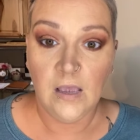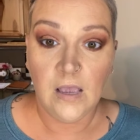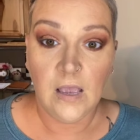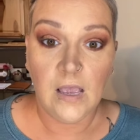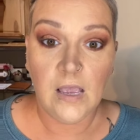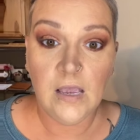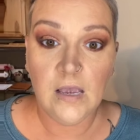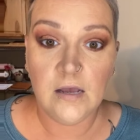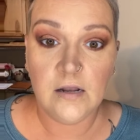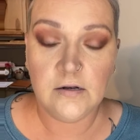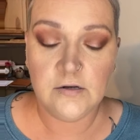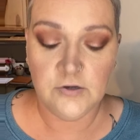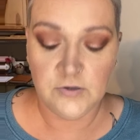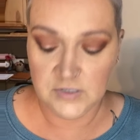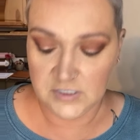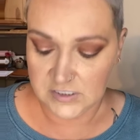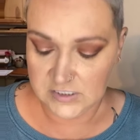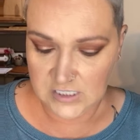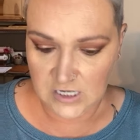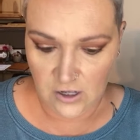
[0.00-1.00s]
And you
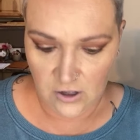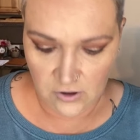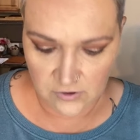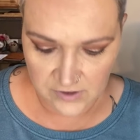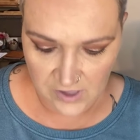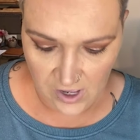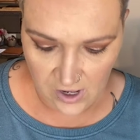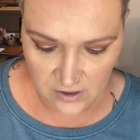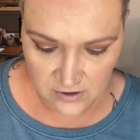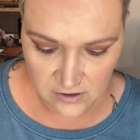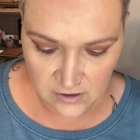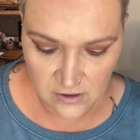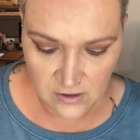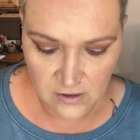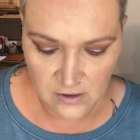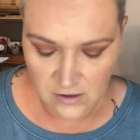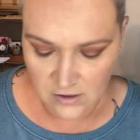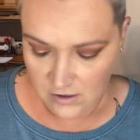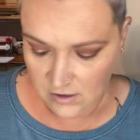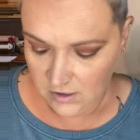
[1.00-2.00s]
can tell that
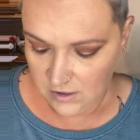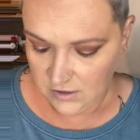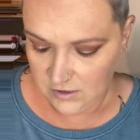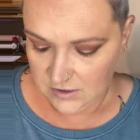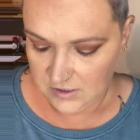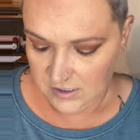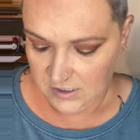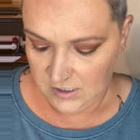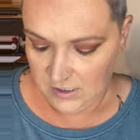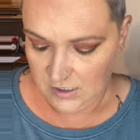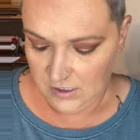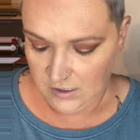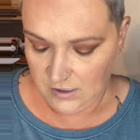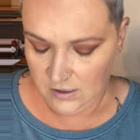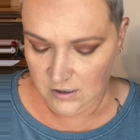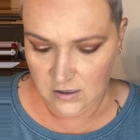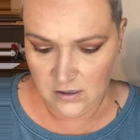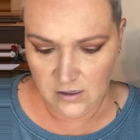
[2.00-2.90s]
I